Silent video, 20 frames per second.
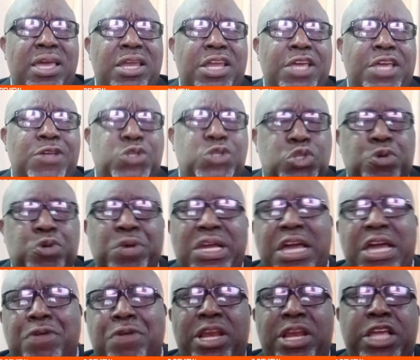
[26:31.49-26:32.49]
in the
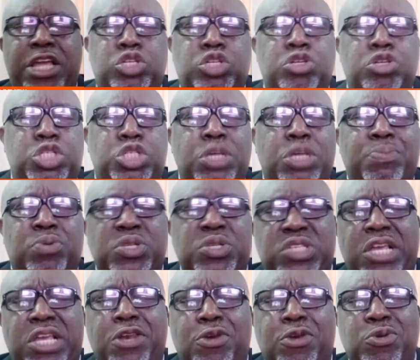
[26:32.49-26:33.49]
historical relationship
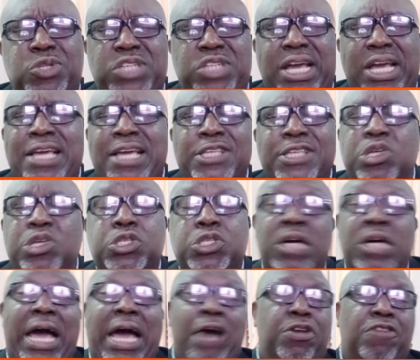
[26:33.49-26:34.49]
with St. Lucia. So
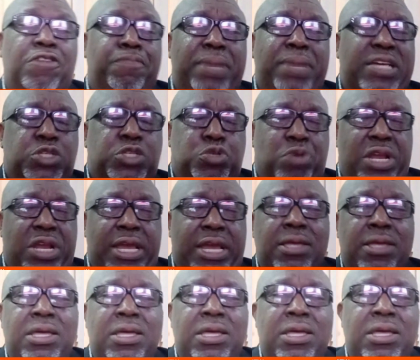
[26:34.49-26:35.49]
it's not out of place
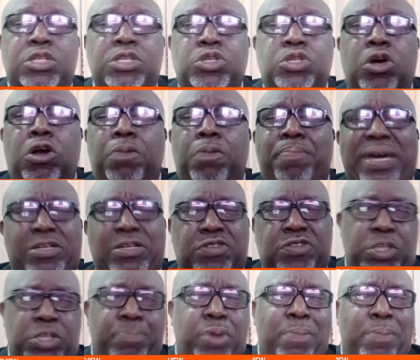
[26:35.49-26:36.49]
really. It's all
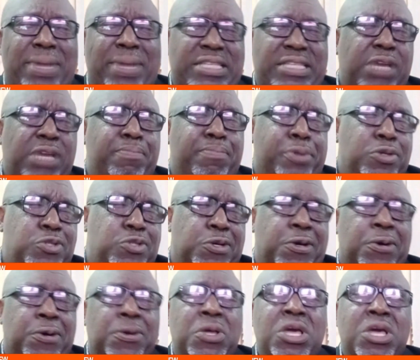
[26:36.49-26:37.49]
part of diplomatic
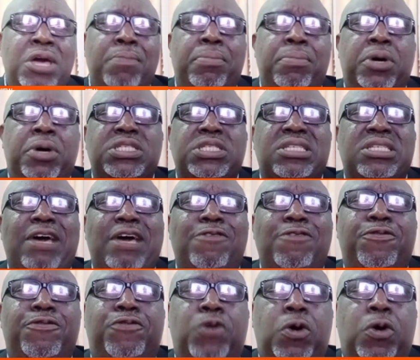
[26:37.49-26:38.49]
protocol. But
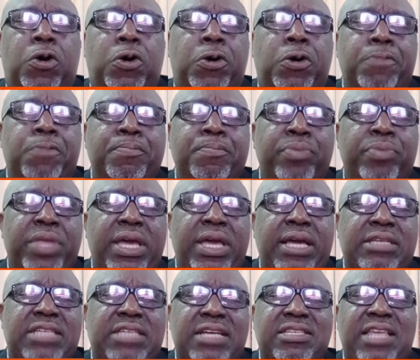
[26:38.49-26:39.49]
for
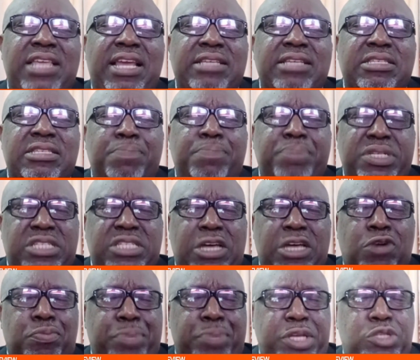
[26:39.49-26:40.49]
His Excellency
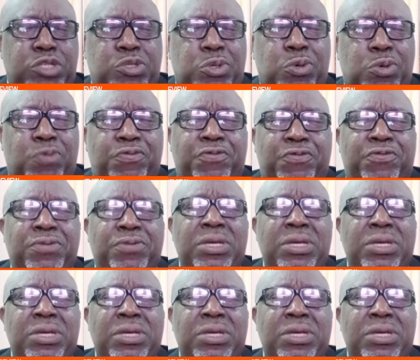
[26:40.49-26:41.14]
Peter Obi to